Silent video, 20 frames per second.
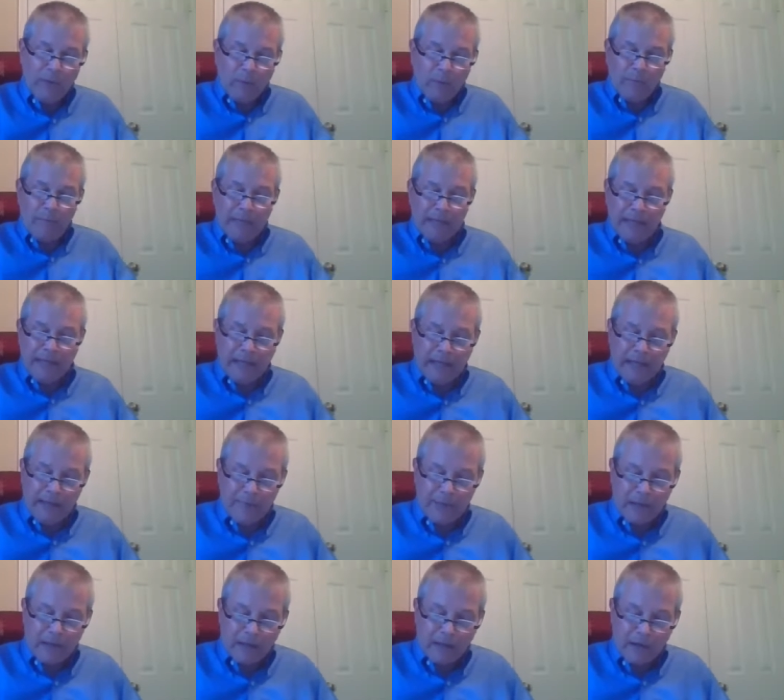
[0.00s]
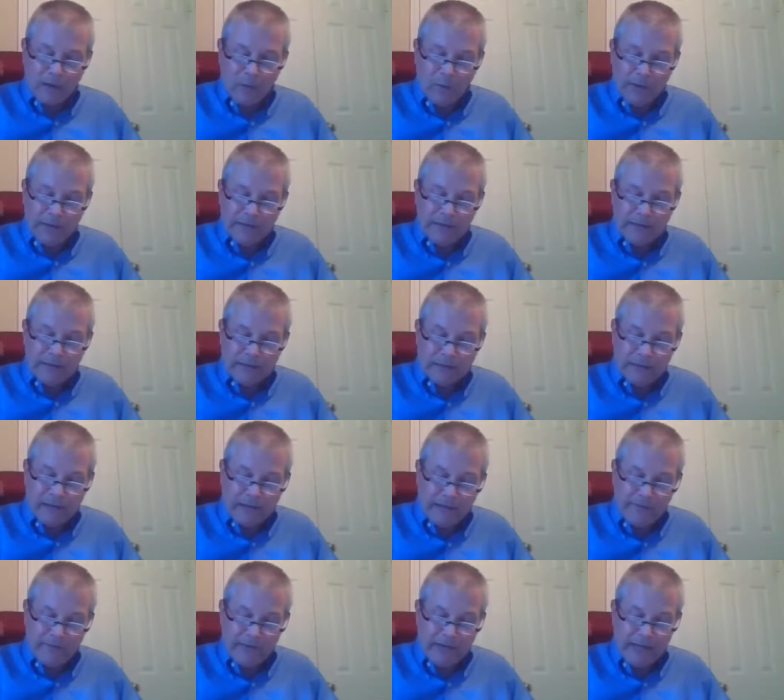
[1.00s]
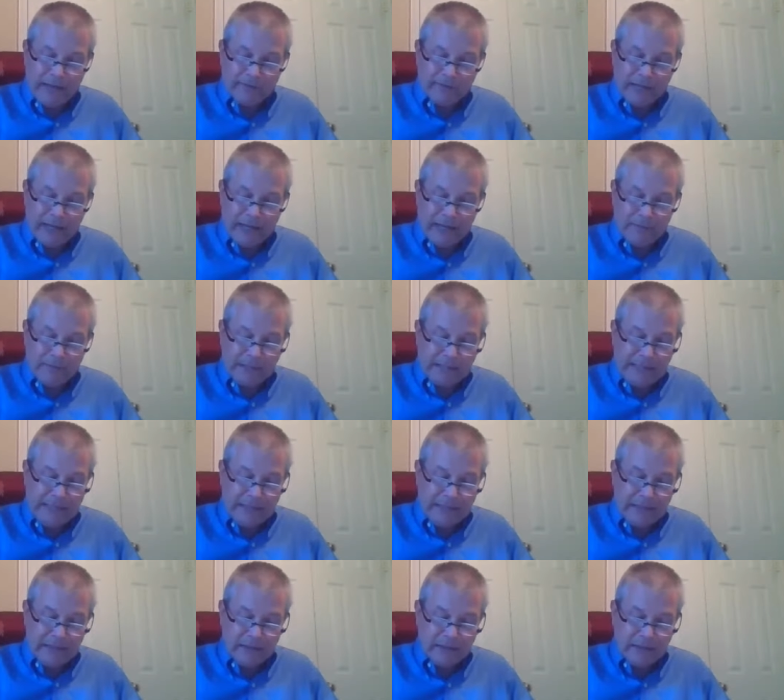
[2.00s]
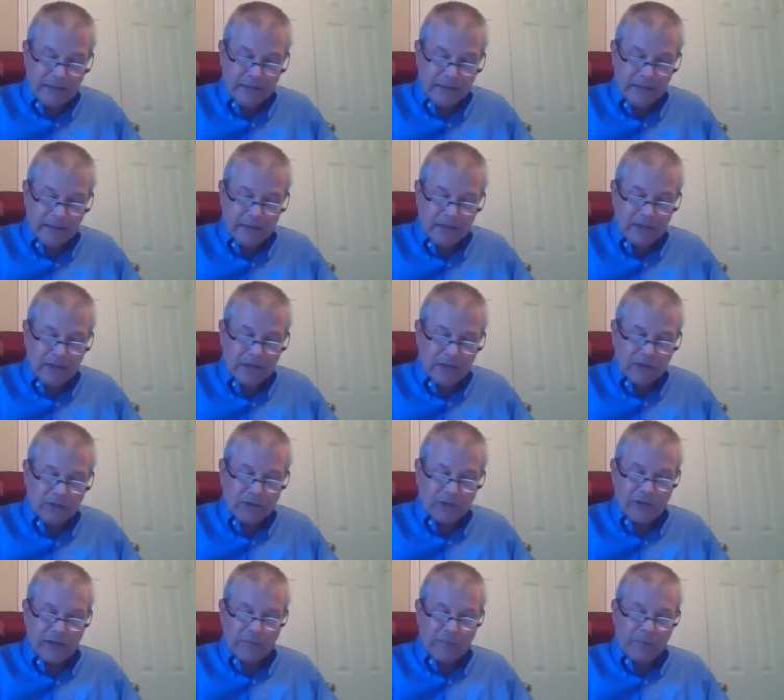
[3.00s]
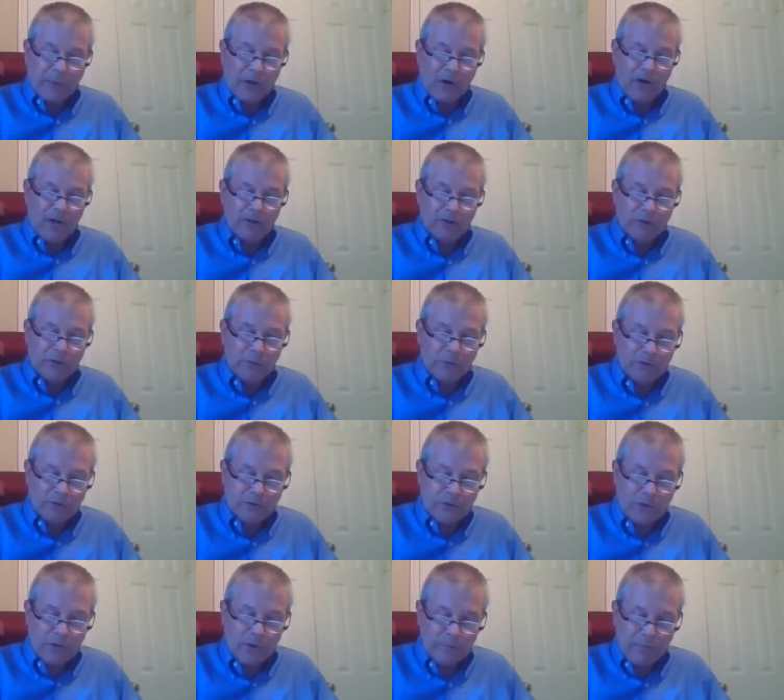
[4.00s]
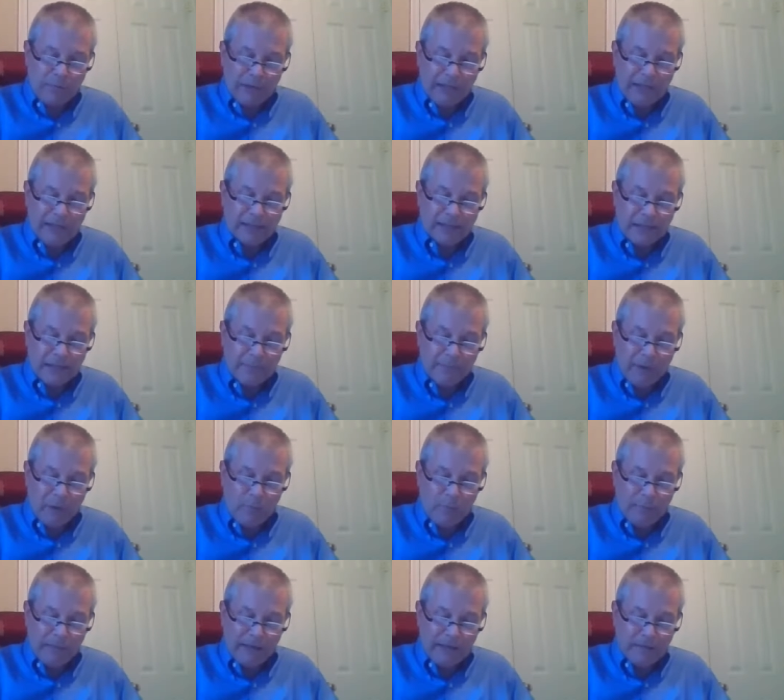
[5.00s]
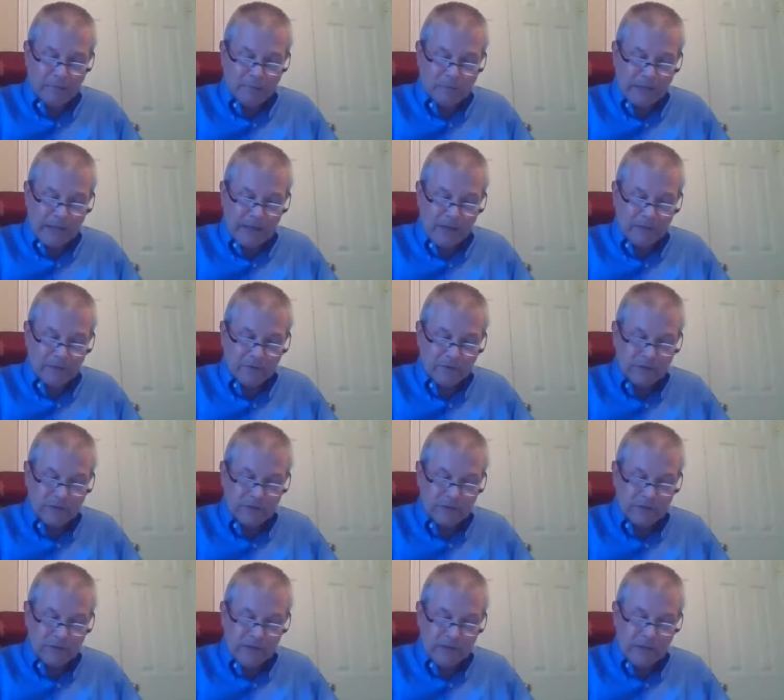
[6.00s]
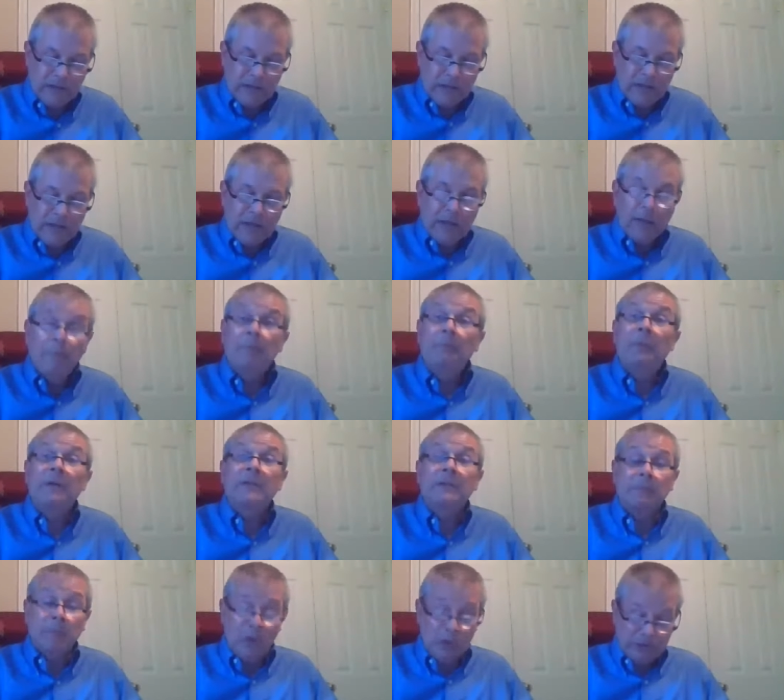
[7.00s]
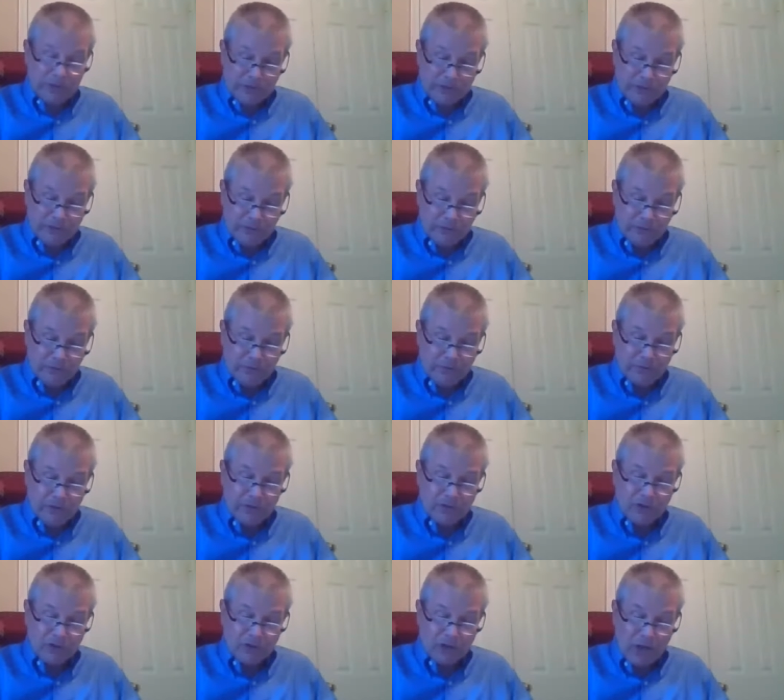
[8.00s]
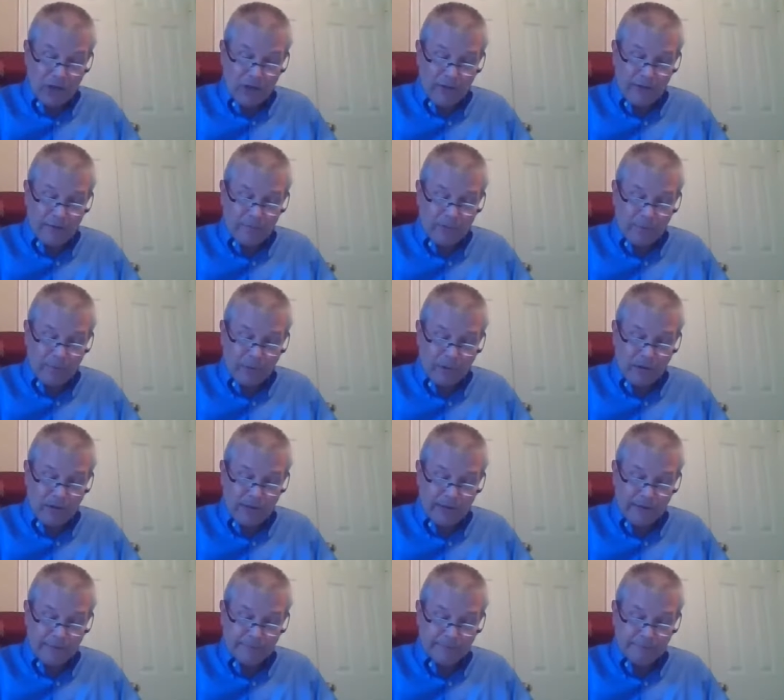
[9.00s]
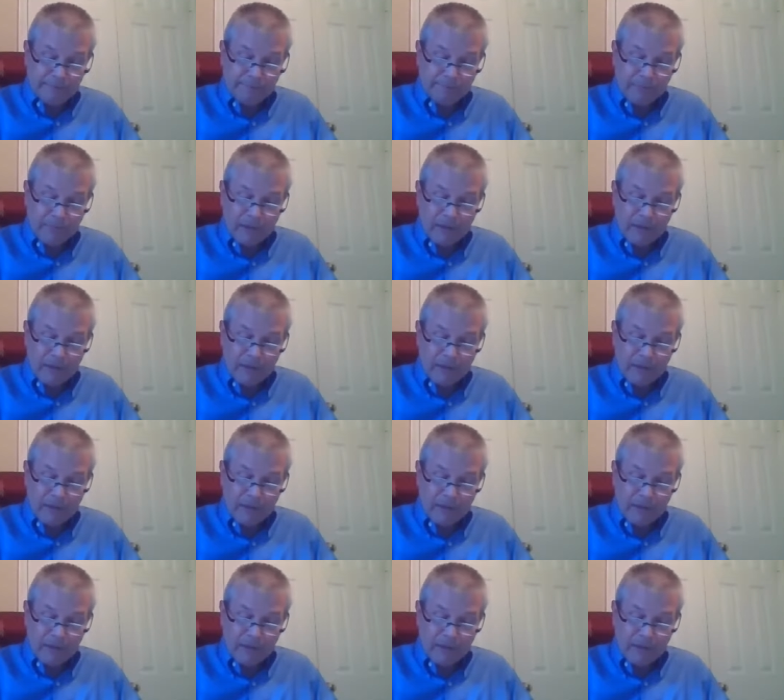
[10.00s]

For there were many coming and going, and they did not even have time to eat. So they departed to a deserted place in the boat by themselves. But the multitudes saw them departing,